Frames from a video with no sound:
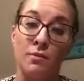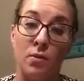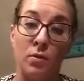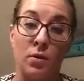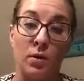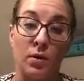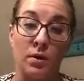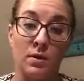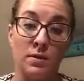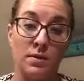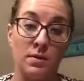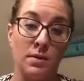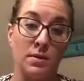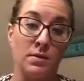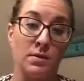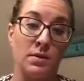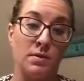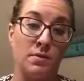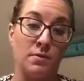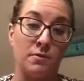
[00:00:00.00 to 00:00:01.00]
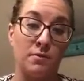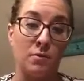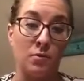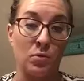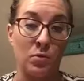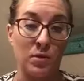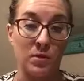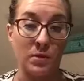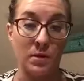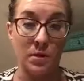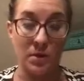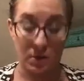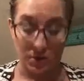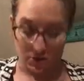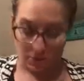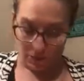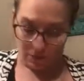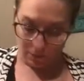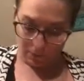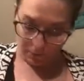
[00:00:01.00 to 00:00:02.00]
Since it's a 4 in the hundreds
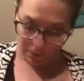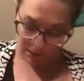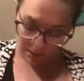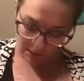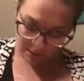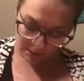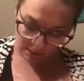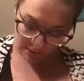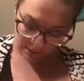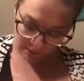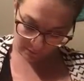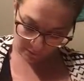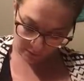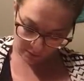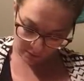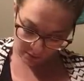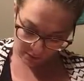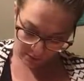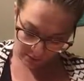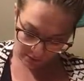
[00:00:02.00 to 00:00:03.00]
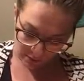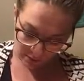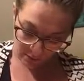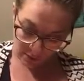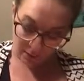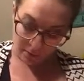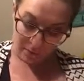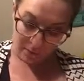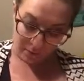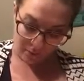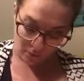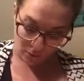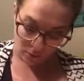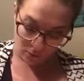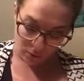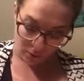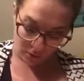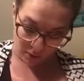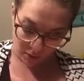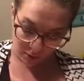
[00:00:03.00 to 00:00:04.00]
place, its value is
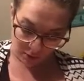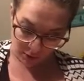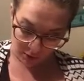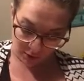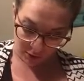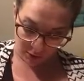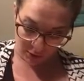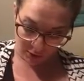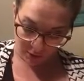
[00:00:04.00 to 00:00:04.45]
400.